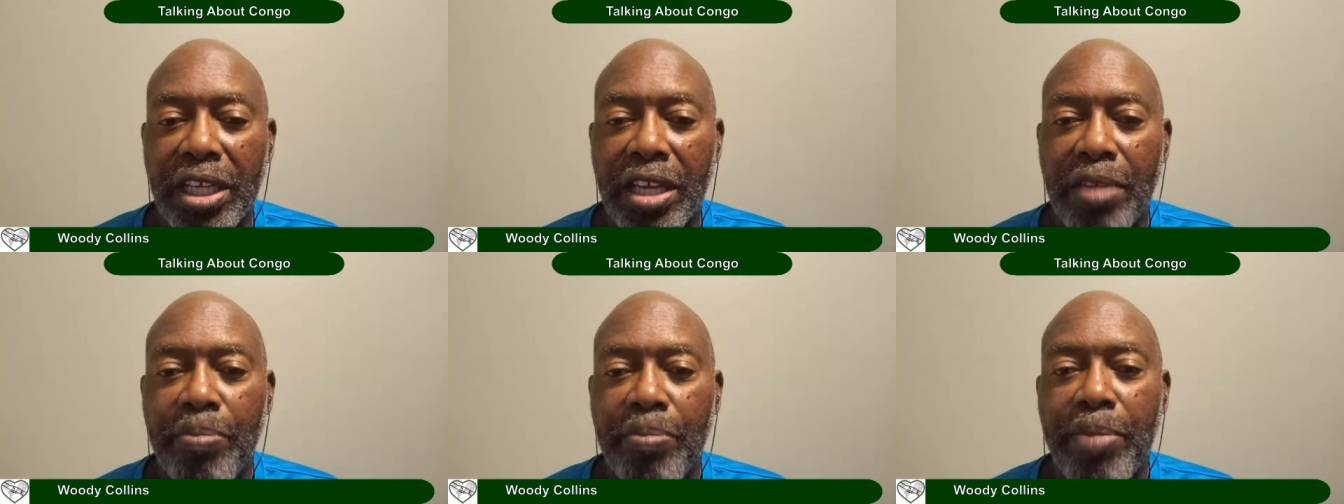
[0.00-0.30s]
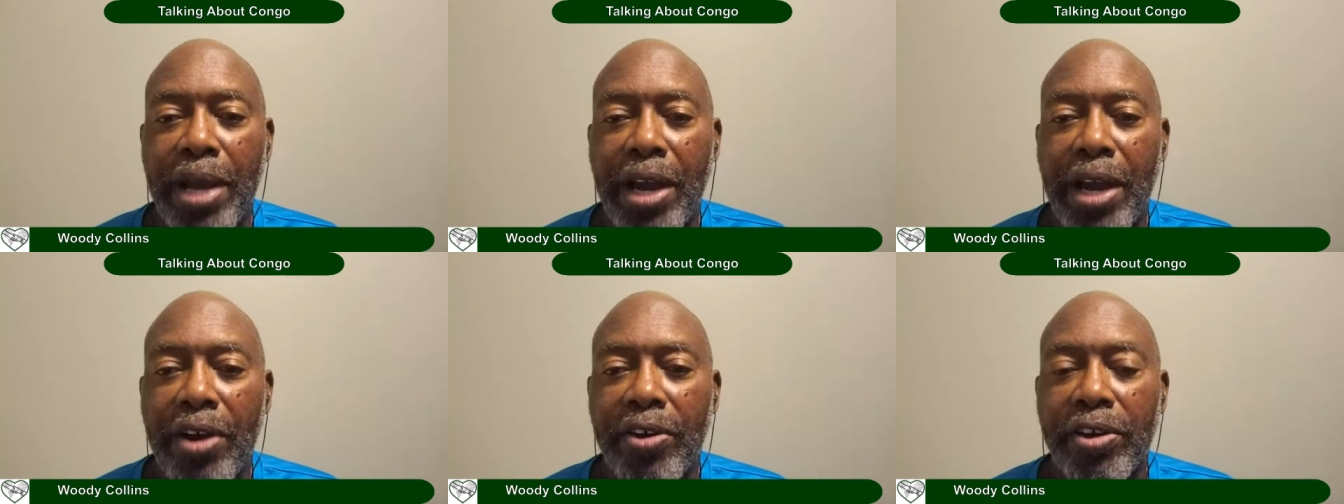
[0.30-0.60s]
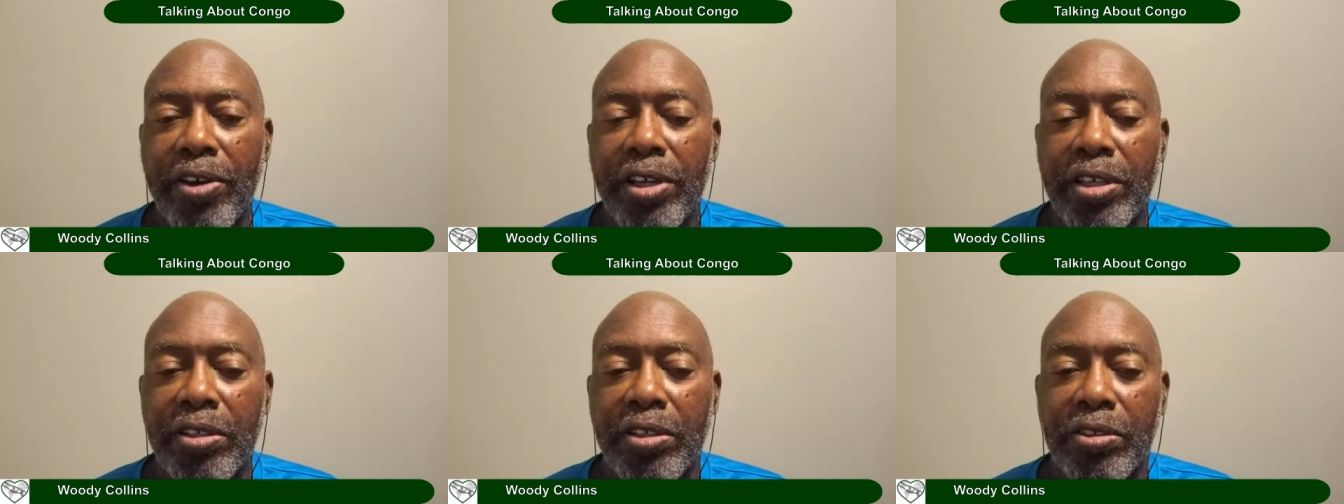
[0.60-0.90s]
and
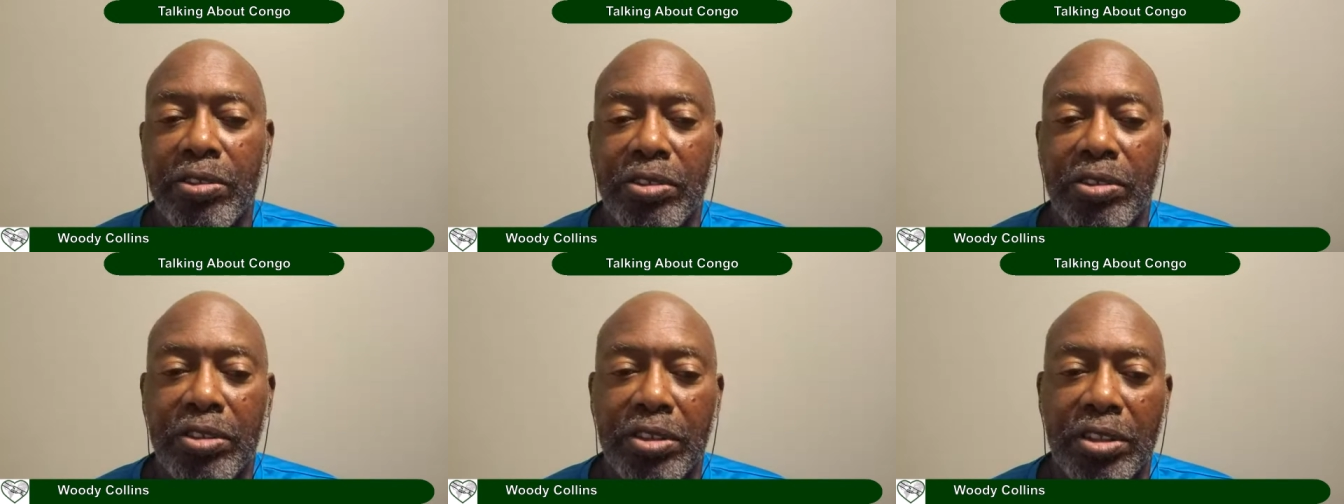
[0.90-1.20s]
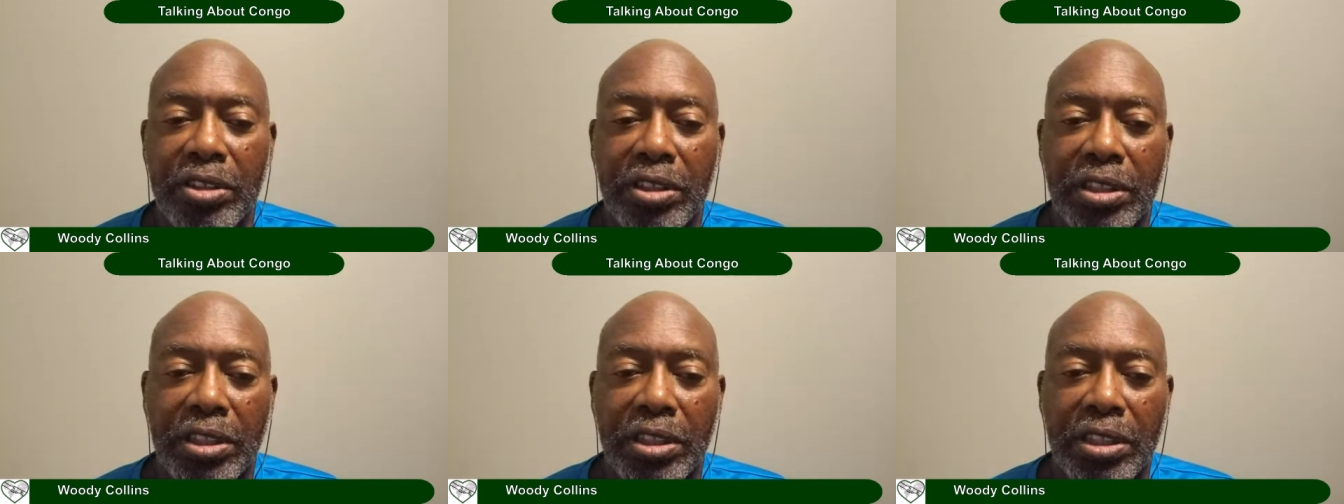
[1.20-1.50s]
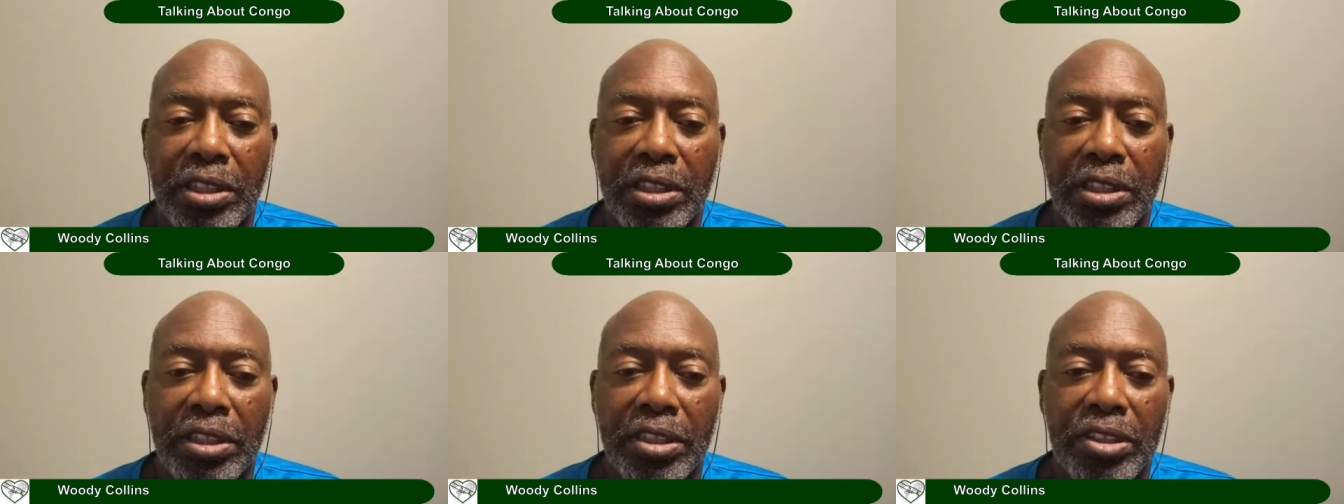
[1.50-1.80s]
powering those.
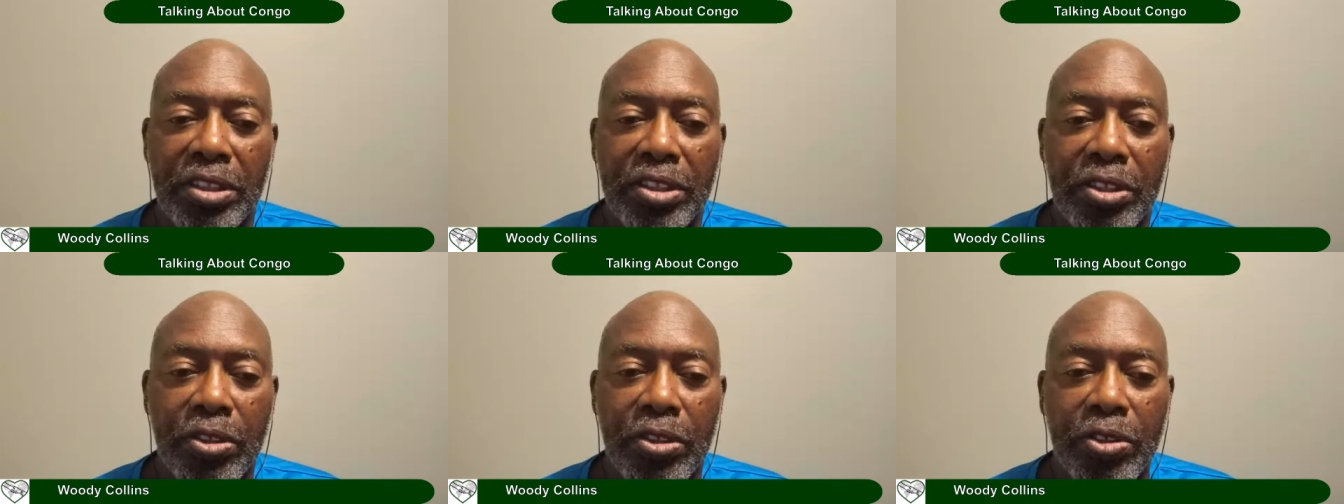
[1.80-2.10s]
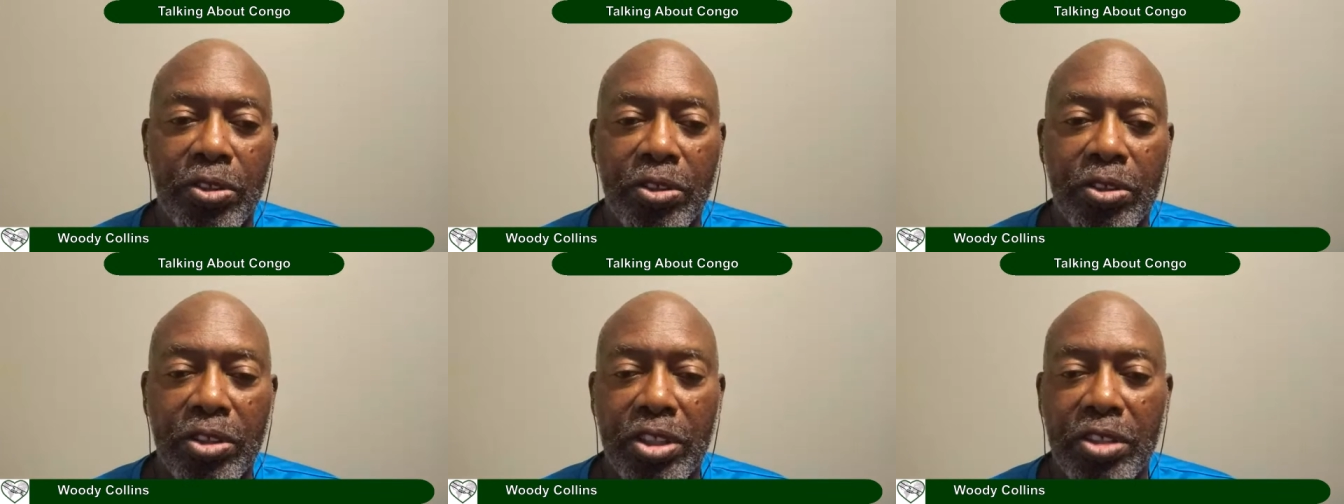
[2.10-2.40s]
So